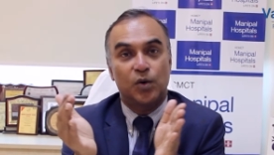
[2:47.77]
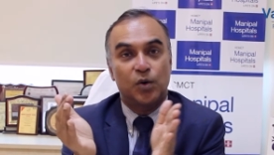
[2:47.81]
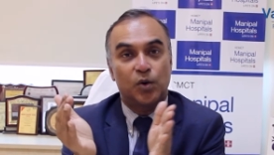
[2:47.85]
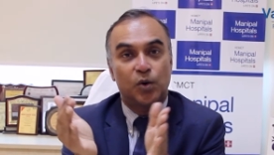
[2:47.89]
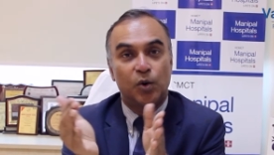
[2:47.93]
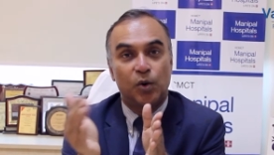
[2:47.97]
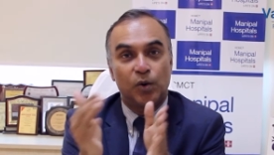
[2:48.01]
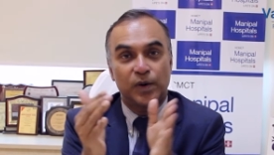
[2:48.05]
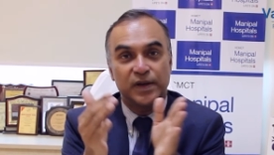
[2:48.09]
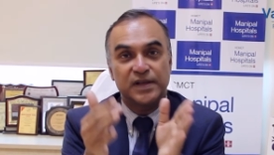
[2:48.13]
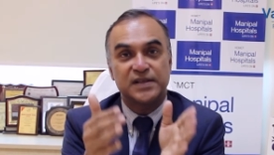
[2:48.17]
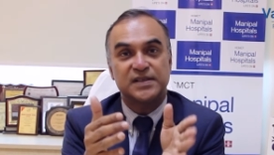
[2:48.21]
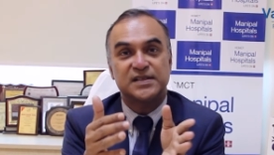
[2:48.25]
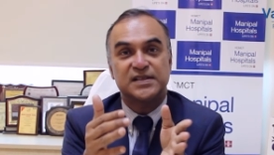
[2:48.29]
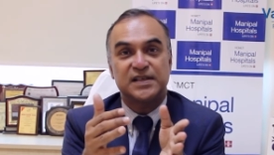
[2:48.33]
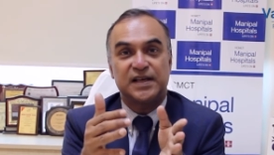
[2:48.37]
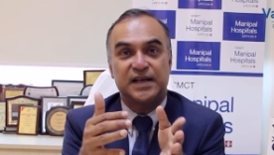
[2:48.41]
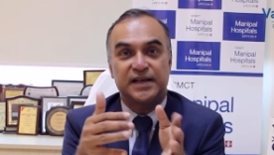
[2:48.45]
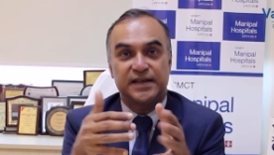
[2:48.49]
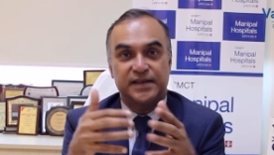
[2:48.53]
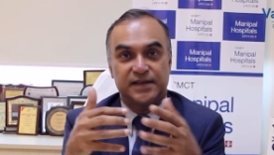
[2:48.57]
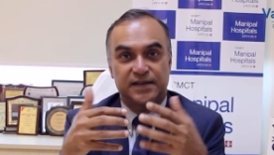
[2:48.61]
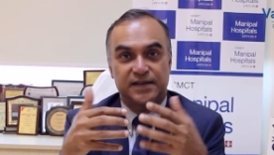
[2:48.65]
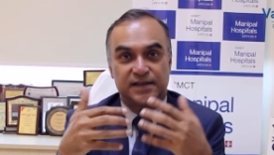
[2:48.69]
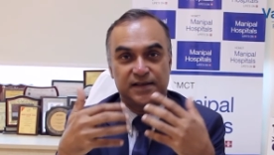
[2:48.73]
go
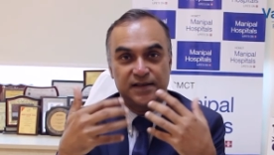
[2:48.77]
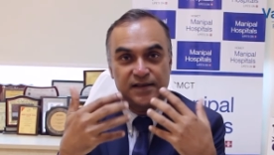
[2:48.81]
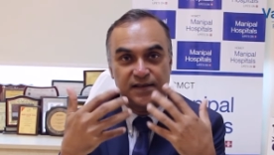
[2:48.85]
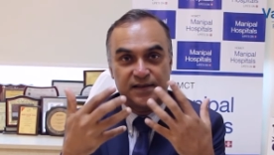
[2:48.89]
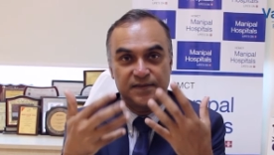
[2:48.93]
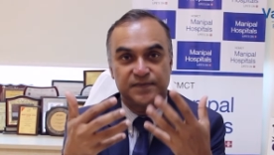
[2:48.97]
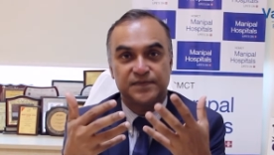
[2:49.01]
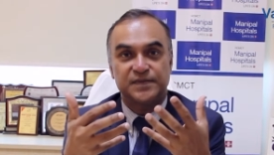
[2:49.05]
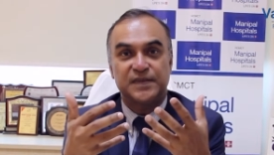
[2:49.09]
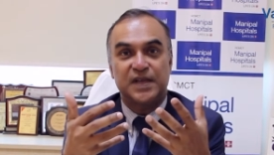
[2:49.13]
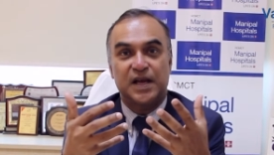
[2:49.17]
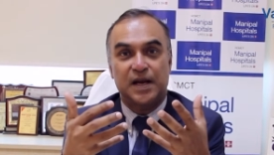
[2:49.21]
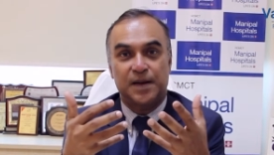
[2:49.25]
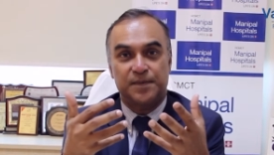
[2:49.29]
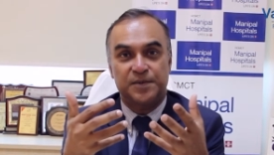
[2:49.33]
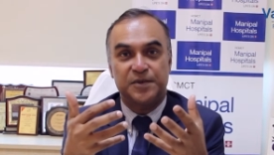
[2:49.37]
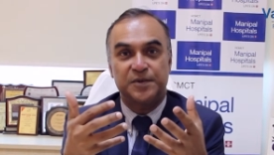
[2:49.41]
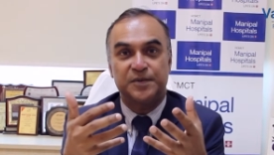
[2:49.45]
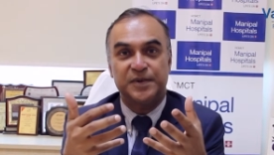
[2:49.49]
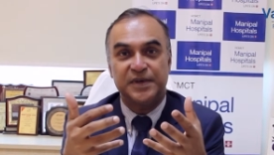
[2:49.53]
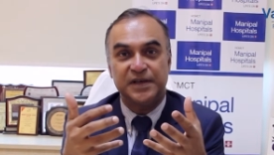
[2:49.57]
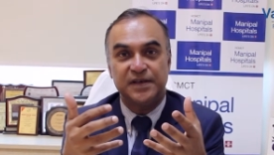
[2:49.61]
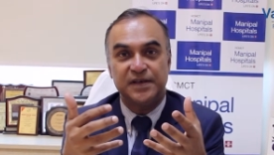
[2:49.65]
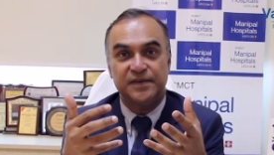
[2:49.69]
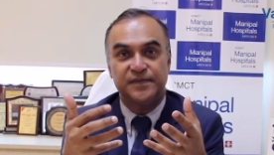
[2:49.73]
inside the
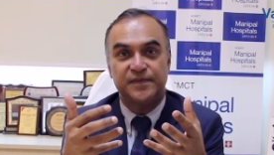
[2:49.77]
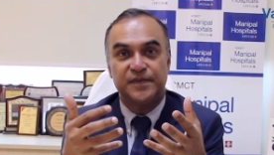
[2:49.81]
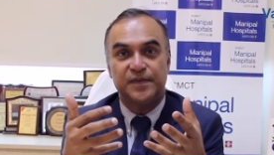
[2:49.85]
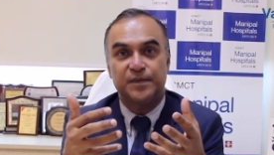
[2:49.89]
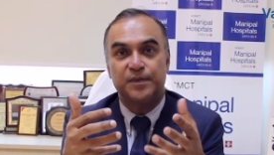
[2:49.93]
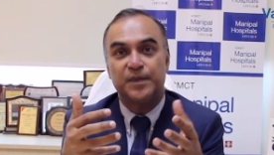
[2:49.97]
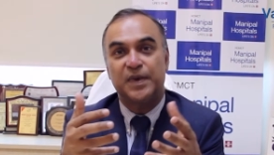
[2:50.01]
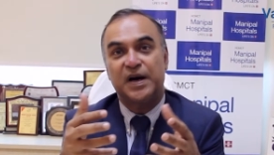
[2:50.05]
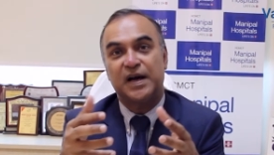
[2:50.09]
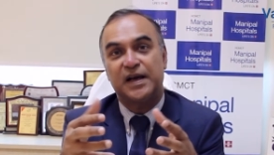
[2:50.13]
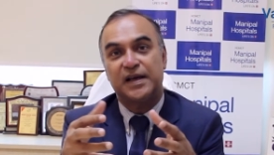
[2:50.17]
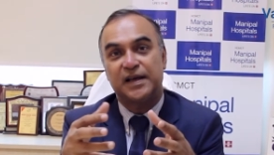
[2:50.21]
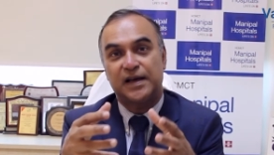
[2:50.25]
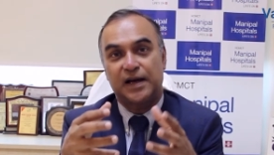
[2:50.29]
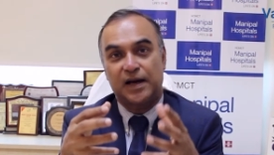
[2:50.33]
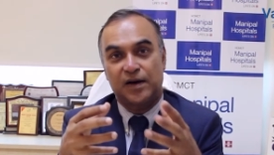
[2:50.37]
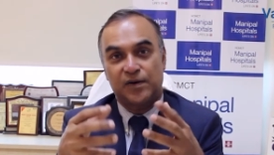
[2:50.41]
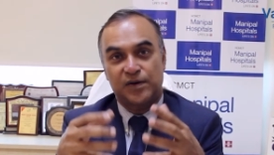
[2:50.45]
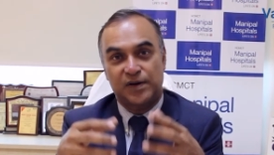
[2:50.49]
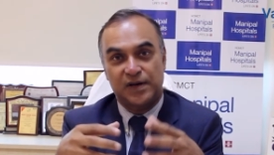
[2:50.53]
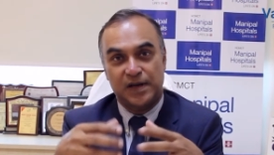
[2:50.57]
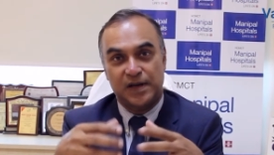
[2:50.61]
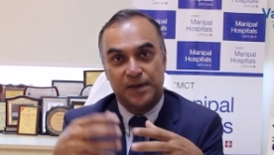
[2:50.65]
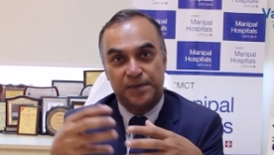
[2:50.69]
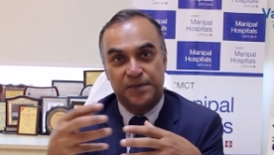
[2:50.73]
abdomen by
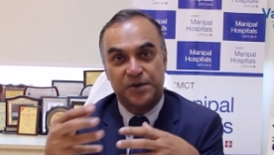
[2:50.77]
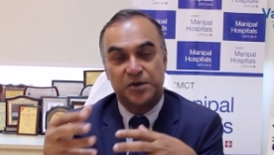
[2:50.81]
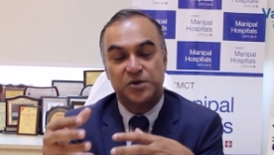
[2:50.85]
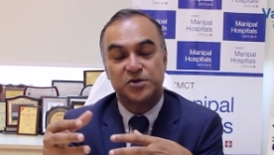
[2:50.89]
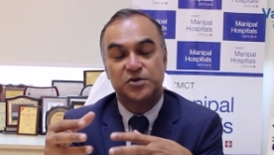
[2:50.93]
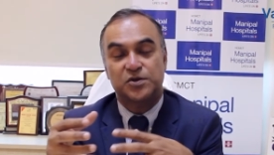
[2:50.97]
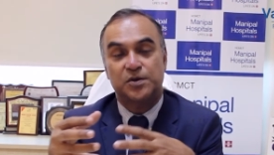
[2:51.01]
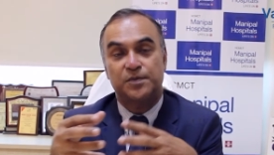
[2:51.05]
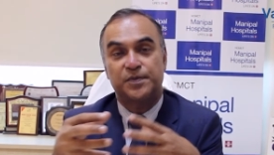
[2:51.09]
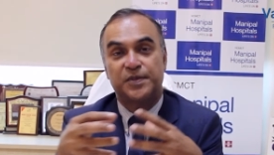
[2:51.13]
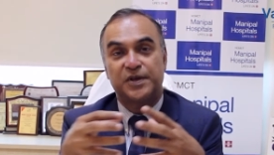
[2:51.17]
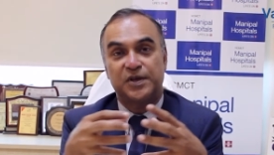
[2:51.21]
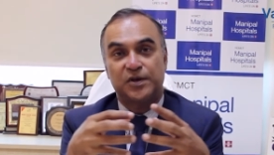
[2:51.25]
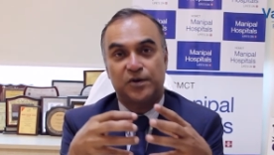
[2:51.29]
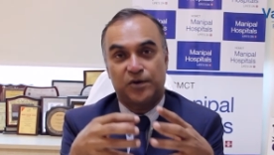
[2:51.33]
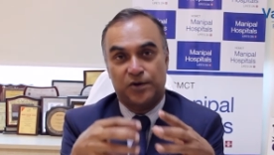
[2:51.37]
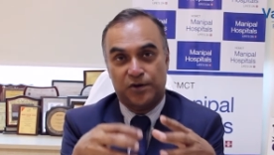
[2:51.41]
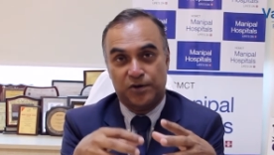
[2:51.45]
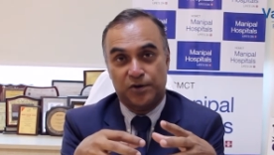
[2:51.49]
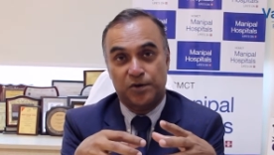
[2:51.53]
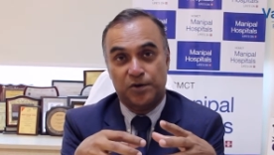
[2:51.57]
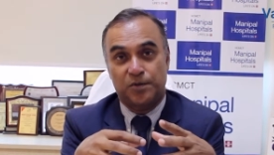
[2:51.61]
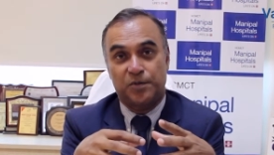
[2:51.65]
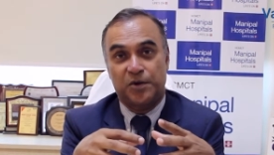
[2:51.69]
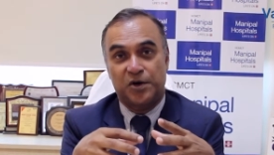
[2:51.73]
our laparoscopy
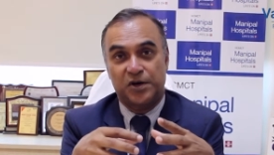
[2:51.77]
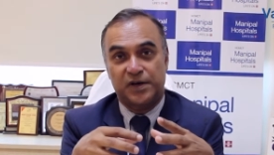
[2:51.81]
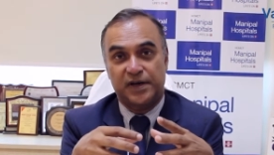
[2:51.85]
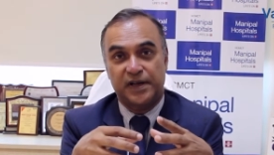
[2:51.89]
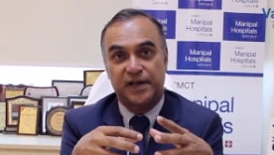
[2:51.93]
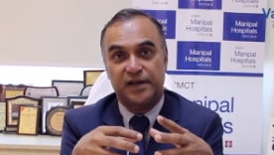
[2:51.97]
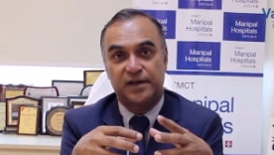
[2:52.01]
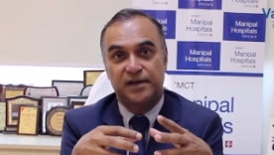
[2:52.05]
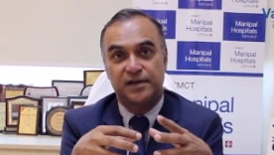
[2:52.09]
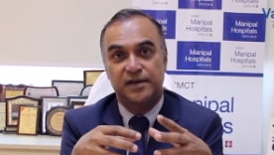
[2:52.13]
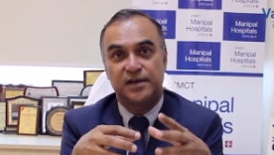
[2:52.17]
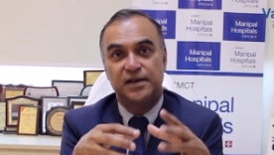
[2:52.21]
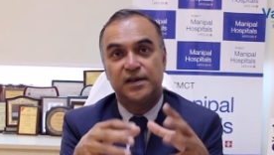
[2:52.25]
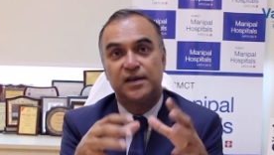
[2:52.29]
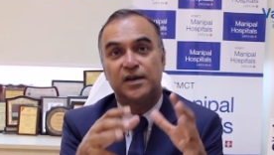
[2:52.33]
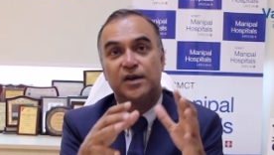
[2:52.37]
or robotic